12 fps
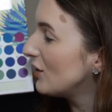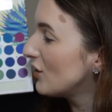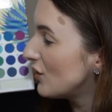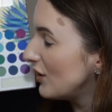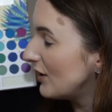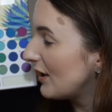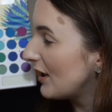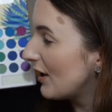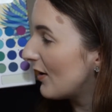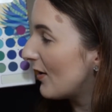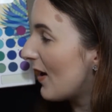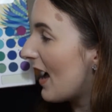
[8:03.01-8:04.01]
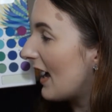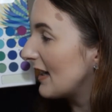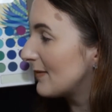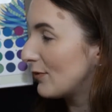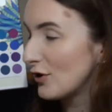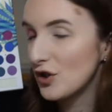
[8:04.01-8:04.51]
Studio
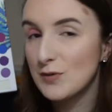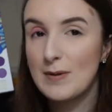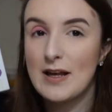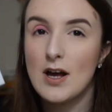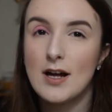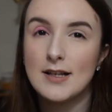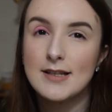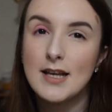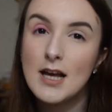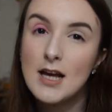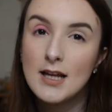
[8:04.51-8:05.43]
Eyes brush because